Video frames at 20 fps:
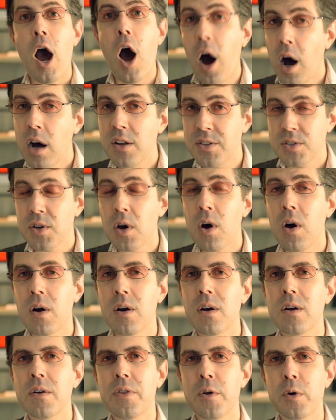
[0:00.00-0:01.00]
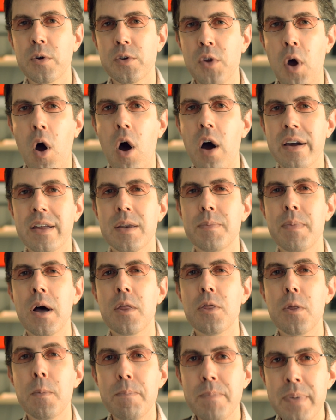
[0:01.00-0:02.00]
odds are they're talking
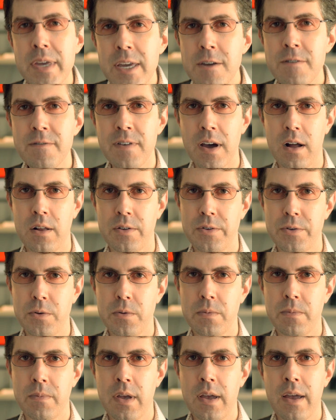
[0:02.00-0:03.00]
about the p-value.